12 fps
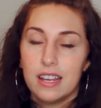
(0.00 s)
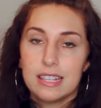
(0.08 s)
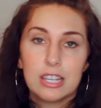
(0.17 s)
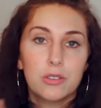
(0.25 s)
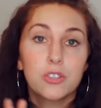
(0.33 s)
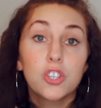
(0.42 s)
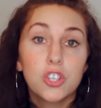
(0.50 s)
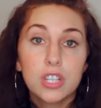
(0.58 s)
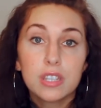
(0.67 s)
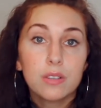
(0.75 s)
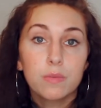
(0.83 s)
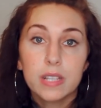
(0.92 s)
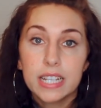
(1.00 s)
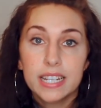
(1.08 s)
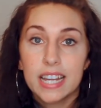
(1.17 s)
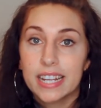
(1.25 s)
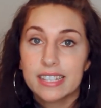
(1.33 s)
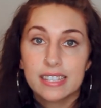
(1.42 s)
So it's just a really
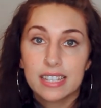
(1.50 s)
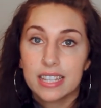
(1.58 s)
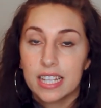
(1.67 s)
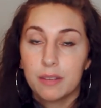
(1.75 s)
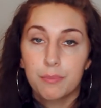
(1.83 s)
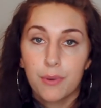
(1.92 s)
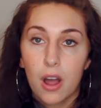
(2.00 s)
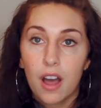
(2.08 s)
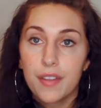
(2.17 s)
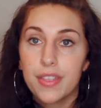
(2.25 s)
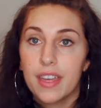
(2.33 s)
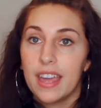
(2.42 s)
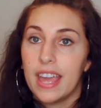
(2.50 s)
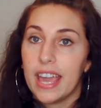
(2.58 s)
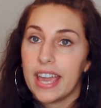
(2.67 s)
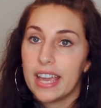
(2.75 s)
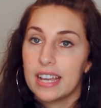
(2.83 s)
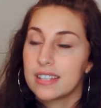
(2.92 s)
nice clean broth,
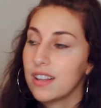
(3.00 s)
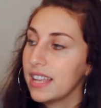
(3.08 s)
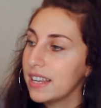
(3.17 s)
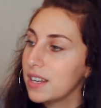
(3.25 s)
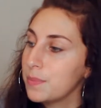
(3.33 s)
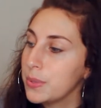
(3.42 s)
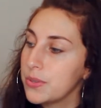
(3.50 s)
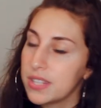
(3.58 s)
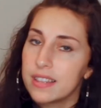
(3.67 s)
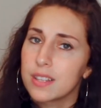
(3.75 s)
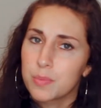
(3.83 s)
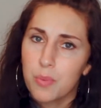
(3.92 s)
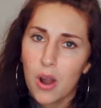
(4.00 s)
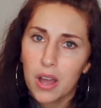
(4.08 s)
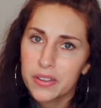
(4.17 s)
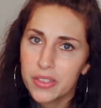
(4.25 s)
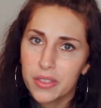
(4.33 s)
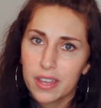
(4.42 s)
and I'll end up using this
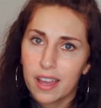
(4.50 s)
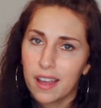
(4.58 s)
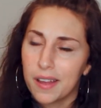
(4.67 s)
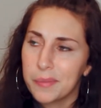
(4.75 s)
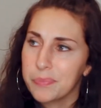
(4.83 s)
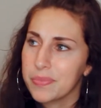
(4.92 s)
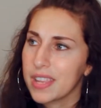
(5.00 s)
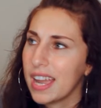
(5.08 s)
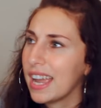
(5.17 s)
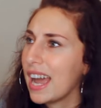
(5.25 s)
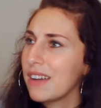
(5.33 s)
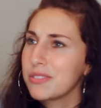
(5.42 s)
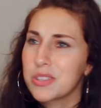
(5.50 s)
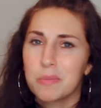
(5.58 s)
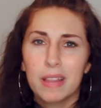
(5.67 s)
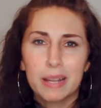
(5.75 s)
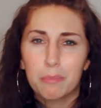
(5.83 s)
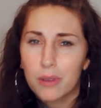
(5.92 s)
broth. I have some
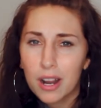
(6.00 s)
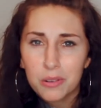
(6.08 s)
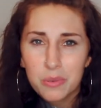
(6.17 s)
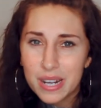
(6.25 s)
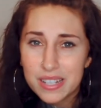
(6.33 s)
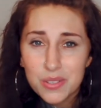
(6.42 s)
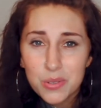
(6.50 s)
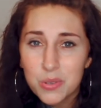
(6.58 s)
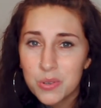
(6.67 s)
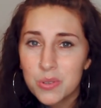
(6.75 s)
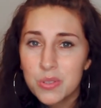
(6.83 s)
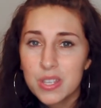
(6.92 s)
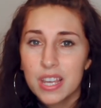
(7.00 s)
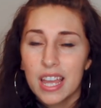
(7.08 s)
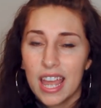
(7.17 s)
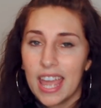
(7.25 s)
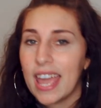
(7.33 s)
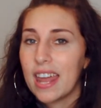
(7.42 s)
like brown rice noodles,
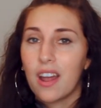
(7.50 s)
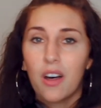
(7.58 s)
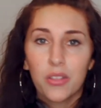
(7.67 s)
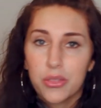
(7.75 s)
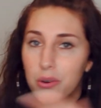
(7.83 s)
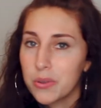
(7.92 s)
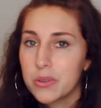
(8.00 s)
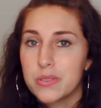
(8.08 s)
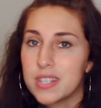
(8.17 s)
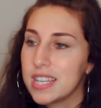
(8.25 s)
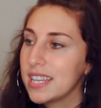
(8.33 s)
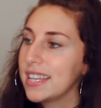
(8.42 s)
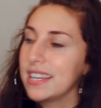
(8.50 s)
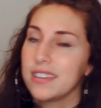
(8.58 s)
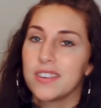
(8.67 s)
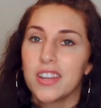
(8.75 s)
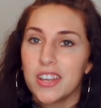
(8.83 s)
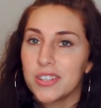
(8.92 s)
and I'll throw those in
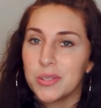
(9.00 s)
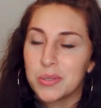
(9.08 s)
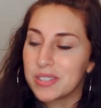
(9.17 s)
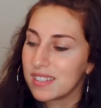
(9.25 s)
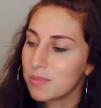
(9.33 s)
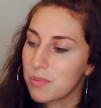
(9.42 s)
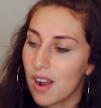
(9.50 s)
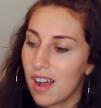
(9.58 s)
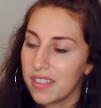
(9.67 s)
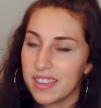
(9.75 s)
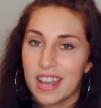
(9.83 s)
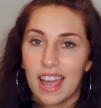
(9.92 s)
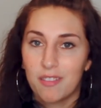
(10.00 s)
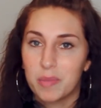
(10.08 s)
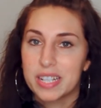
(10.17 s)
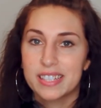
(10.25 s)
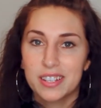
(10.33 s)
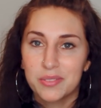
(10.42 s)
and use this broth and have
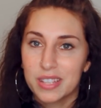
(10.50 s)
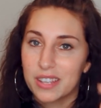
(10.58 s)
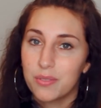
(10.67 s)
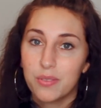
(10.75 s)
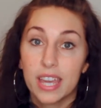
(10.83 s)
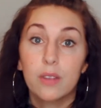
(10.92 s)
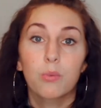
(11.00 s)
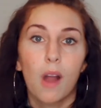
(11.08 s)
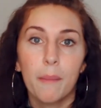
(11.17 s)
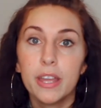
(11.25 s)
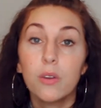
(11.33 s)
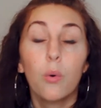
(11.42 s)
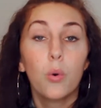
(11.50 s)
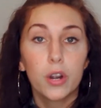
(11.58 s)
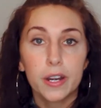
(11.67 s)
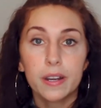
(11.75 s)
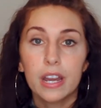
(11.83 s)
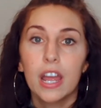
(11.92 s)
myself like fake ramen.
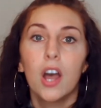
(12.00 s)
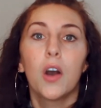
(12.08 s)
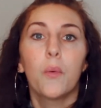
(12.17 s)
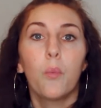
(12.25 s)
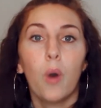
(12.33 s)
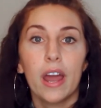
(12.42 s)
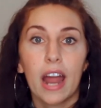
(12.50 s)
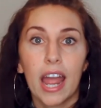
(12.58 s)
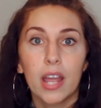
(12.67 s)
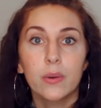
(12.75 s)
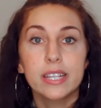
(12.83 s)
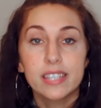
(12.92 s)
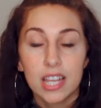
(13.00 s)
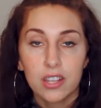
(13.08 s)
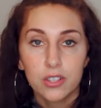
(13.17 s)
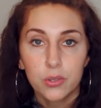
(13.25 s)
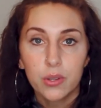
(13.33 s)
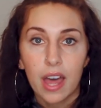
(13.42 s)
Or what I always
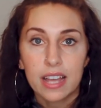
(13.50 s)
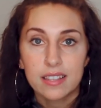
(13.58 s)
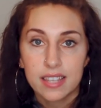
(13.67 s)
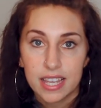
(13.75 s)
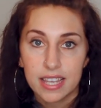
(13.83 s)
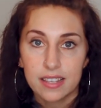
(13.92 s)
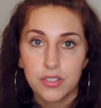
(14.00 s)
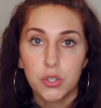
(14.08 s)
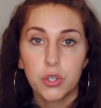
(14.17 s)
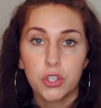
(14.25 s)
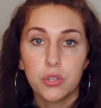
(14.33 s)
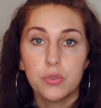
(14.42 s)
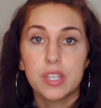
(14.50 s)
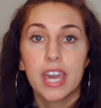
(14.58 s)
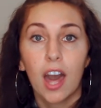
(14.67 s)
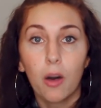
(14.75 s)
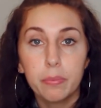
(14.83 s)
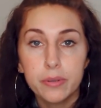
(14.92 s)
tell you guys is you can use
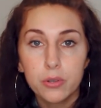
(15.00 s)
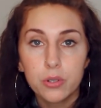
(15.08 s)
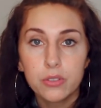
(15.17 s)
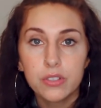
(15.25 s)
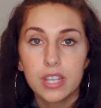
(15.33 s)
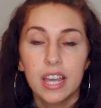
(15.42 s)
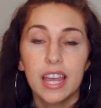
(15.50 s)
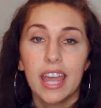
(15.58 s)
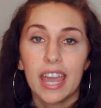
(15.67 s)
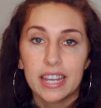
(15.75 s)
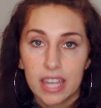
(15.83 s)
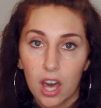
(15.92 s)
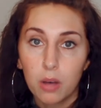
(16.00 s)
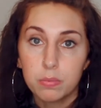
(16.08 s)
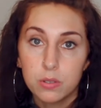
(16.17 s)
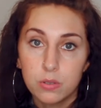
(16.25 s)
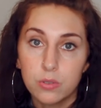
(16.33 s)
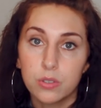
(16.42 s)
kelp noodles, and
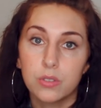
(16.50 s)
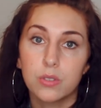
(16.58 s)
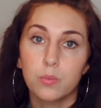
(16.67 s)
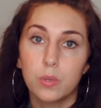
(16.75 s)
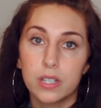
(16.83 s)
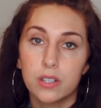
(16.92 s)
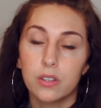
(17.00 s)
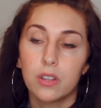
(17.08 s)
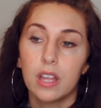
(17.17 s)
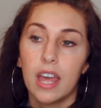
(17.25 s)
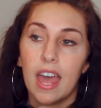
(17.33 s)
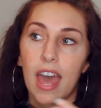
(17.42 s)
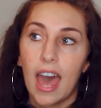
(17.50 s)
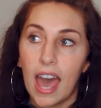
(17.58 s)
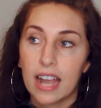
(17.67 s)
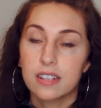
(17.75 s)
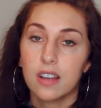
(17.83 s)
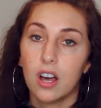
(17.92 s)
kelp noodles will
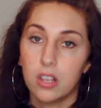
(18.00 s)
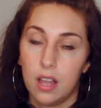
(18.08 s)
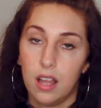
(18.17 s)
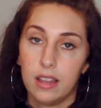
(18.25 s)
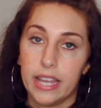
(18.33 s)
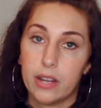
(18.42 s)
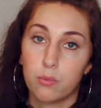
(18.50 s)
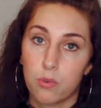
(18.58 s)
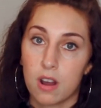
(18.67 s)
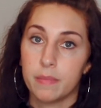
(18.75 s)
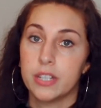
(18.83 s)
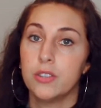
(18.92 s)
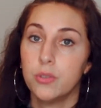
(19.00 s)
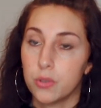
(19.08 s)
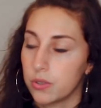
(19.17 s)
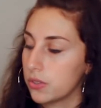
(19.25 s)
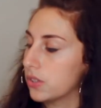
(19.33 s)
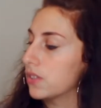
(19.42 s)
act a lot like ramen
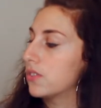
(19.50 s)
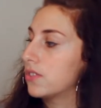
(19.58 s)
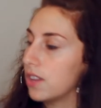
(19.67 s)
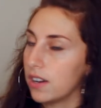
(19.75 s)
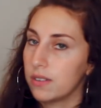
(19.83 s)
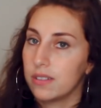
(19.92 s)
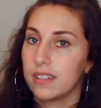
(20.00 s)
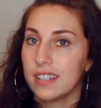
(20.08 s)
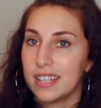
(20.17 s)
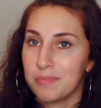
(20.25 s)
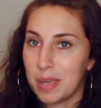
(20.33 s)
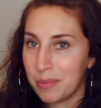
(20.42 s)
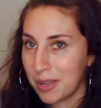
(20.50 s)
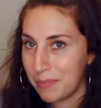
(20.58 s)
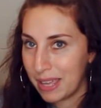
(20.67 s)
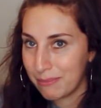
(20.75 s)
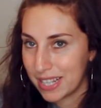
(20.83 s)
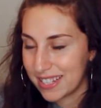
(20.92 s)
noodles. So maybe I'll
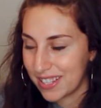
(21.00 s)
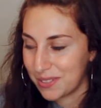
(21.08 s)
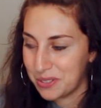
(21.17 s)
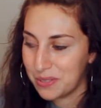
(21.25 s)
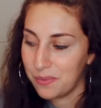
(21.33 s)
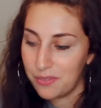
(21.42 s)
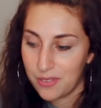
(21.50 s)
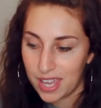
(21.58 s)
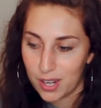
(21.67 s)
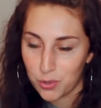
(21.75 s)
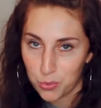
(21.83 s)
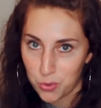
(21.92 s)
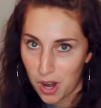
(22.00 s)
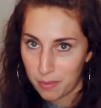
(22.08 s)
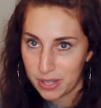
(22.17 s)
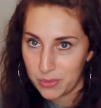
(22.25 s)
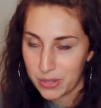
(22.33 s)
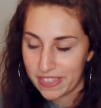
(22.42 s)
make myself some fake
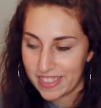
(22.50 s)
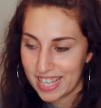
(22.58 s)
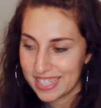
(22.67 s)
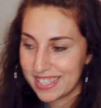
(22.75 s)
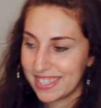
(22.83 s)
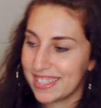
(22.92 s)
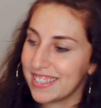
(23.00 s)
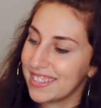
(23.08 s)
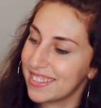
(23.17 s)
ramen with this.